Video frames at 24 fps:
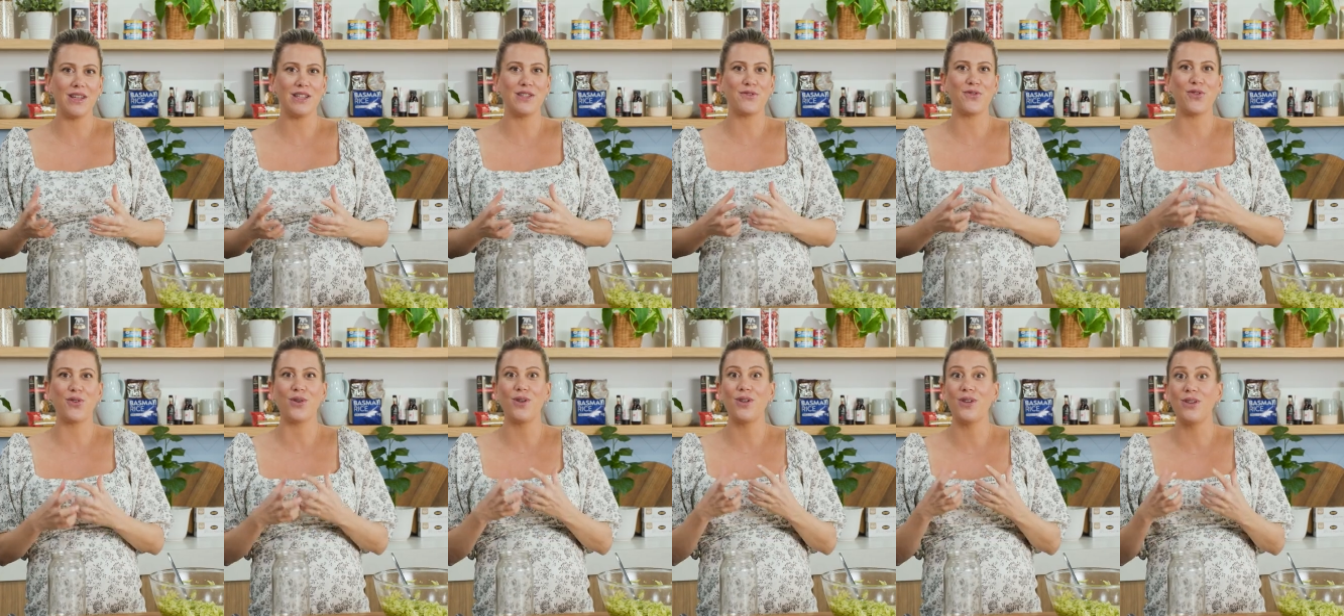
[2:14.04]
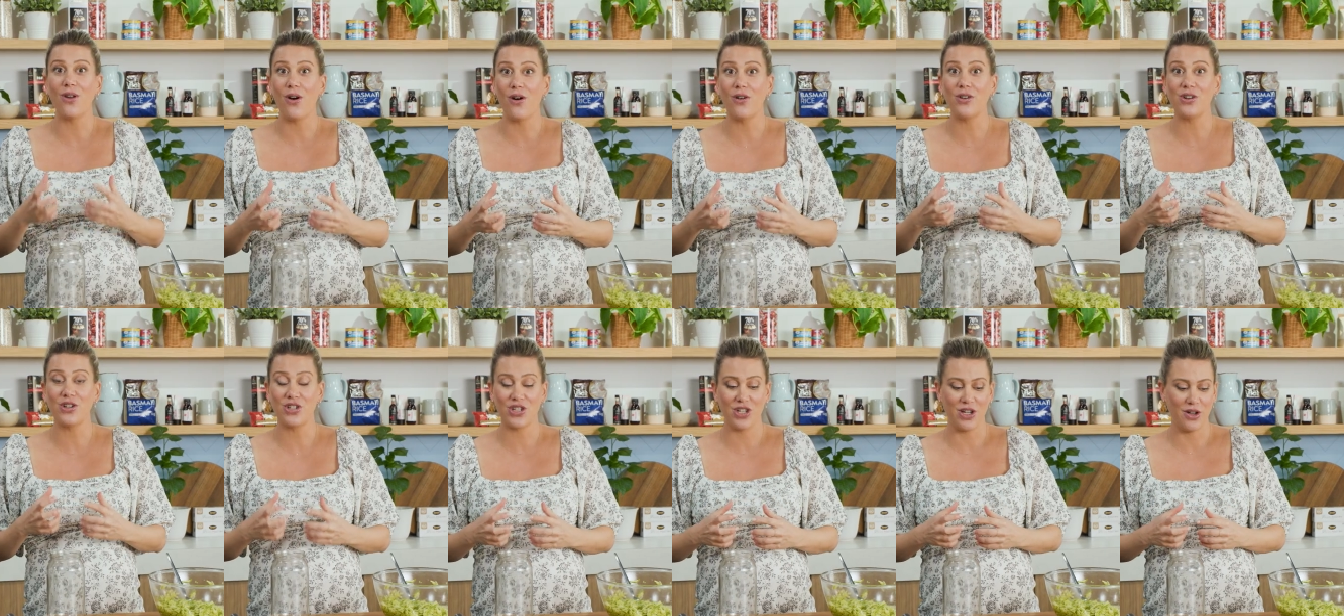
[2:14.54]
this for a
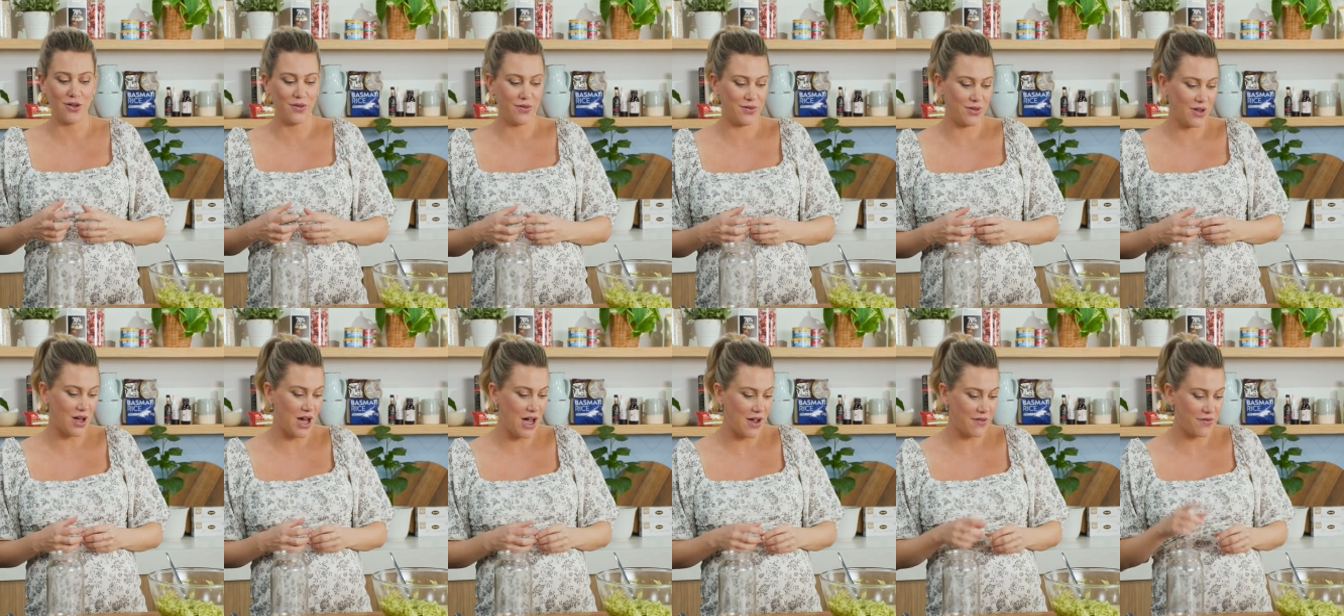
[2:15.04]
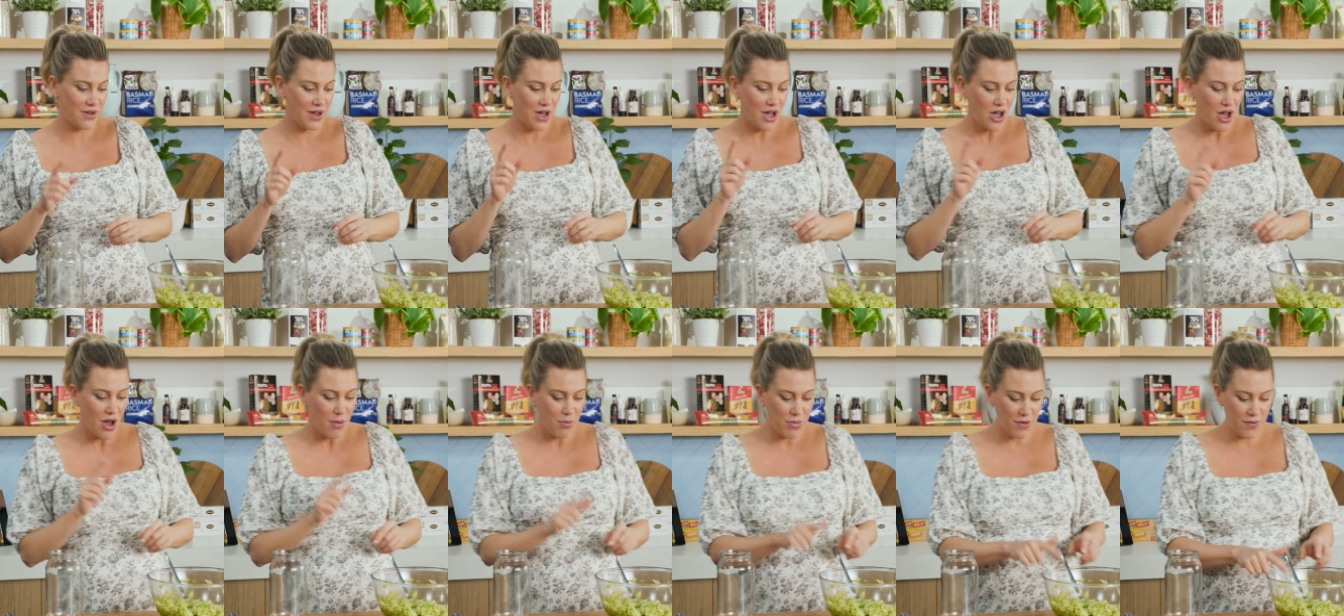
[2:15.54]
long shelf life.
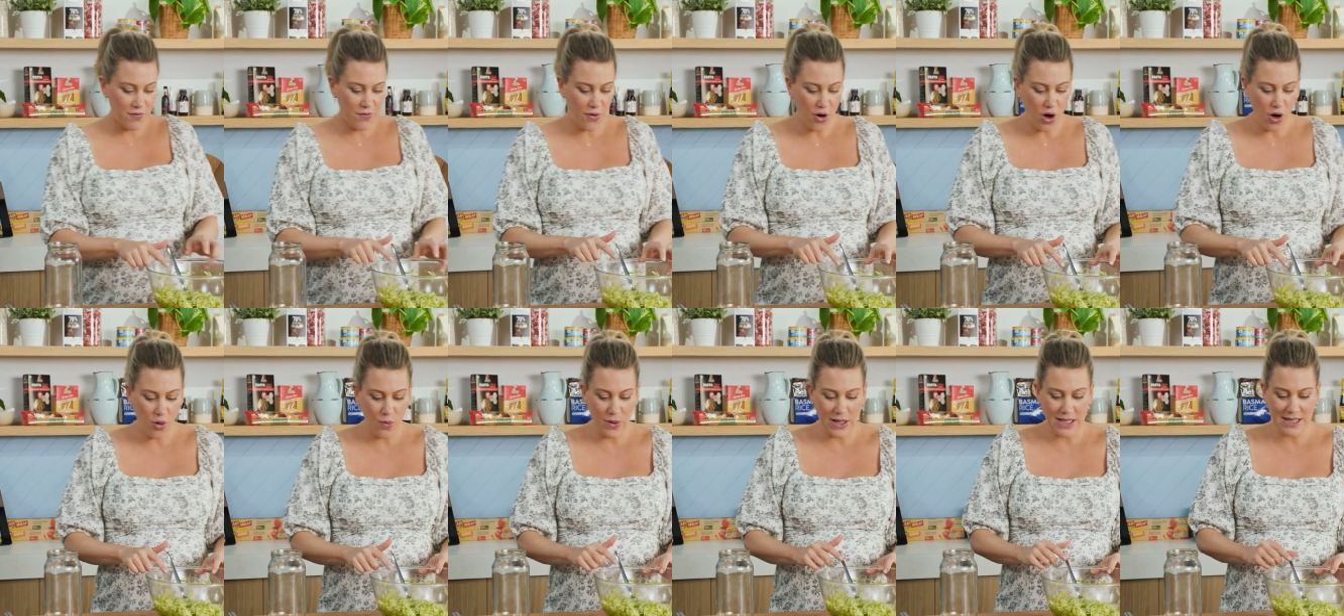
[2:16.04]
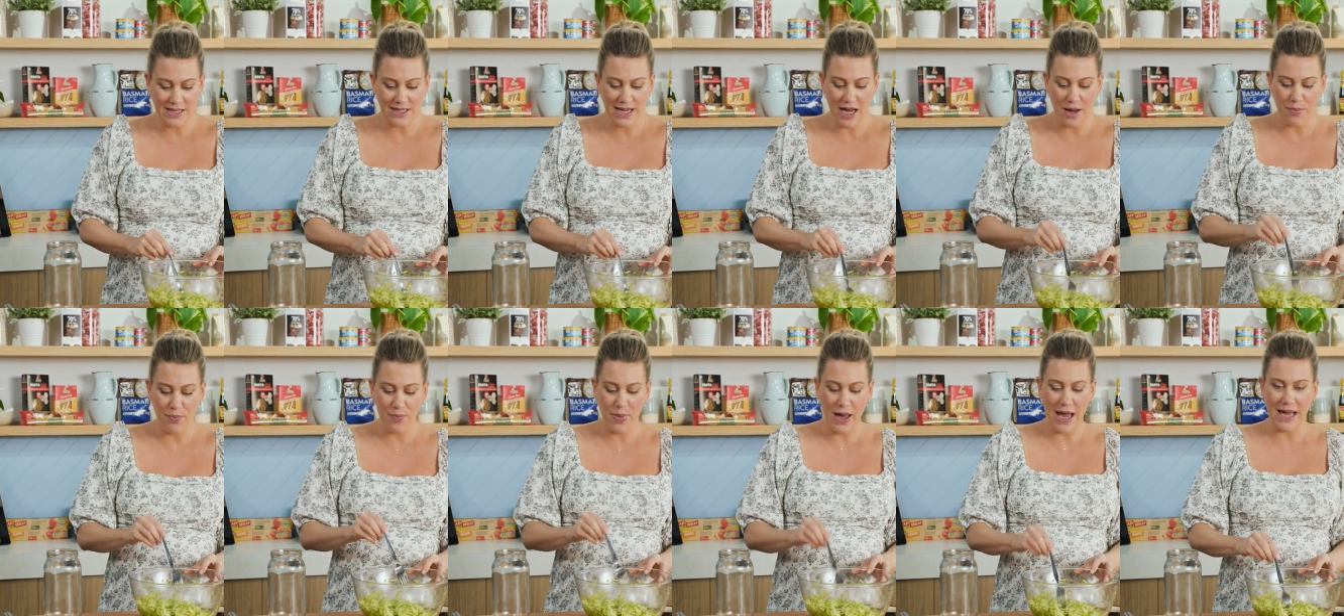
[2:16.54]
Before we
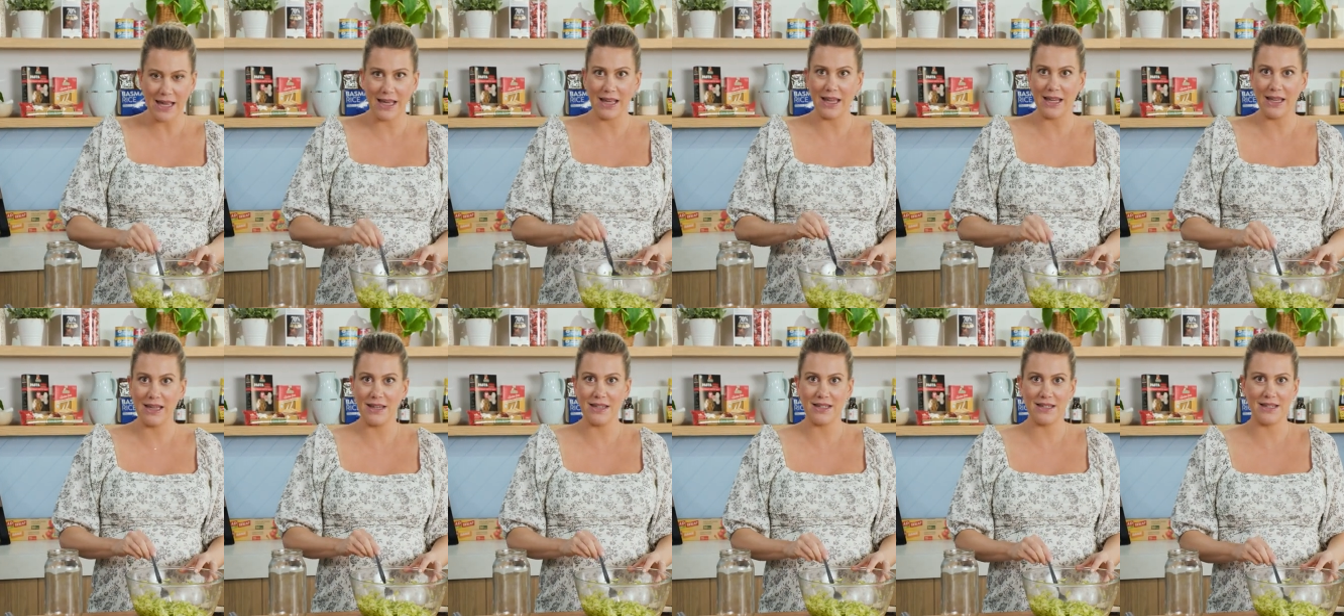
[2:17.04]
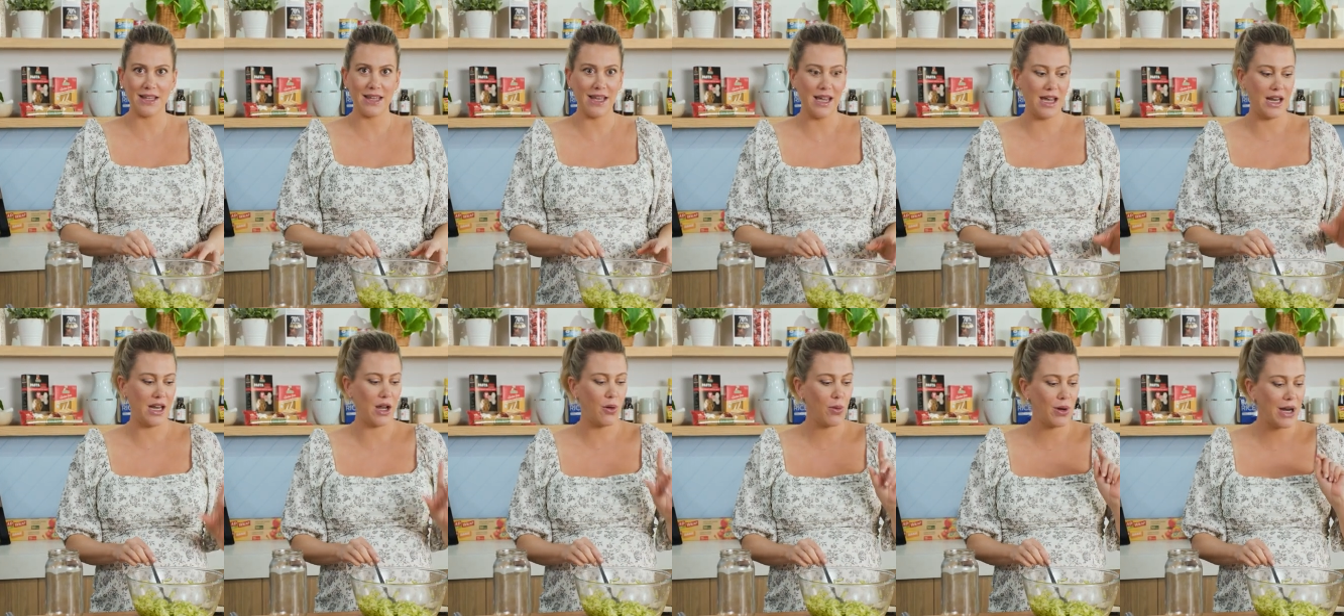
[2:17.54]
start packing in the
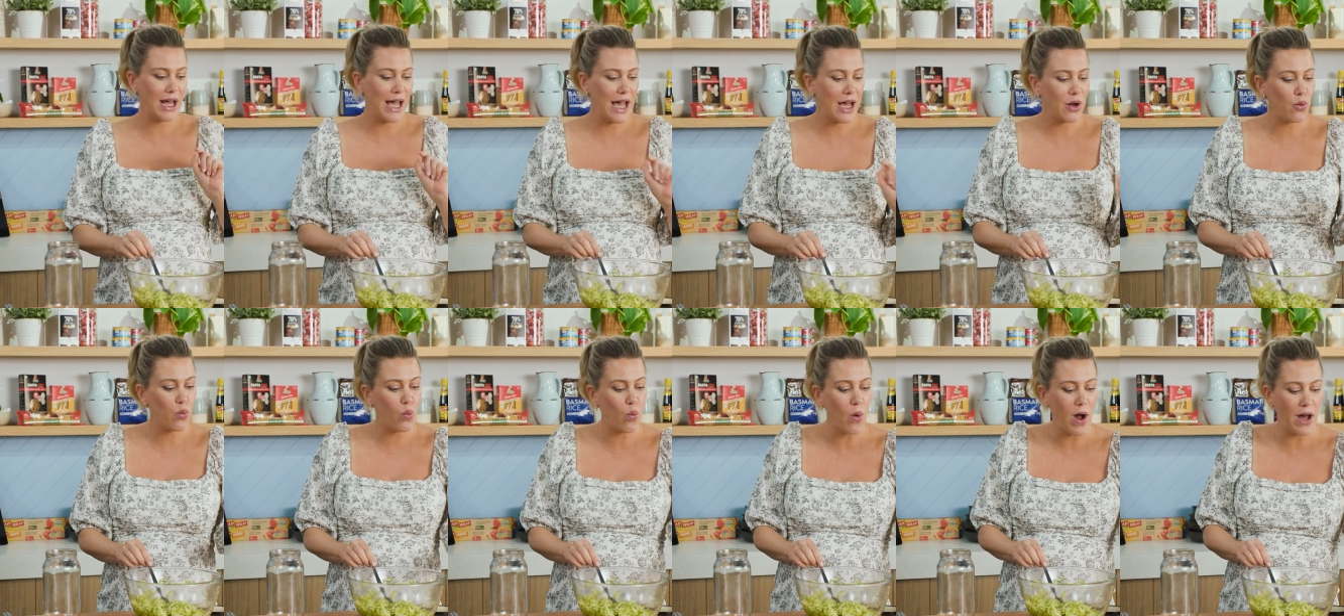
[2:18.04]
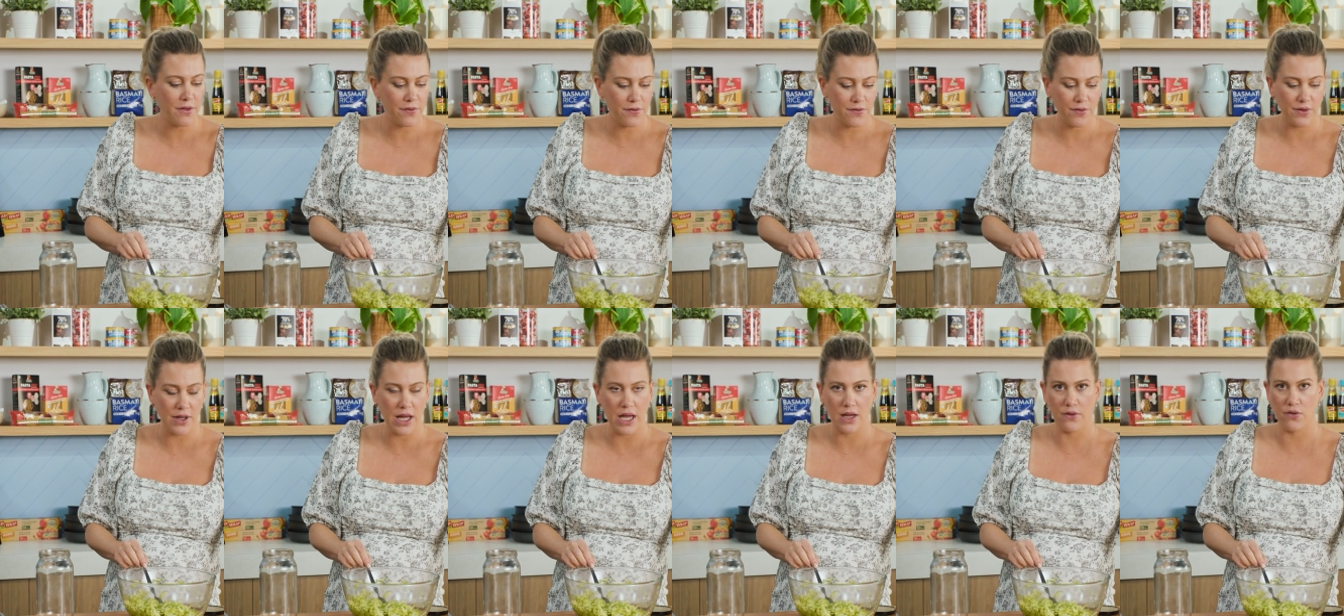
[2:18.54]
zucchini, I want to add one
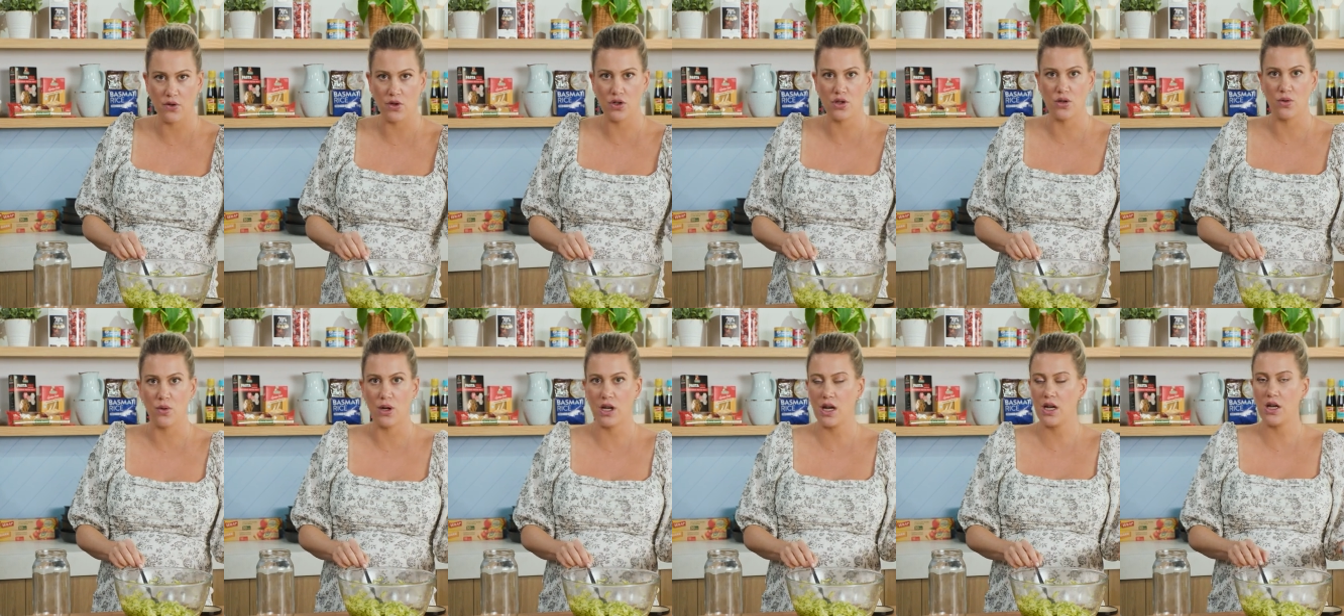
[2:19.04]
flavour to it.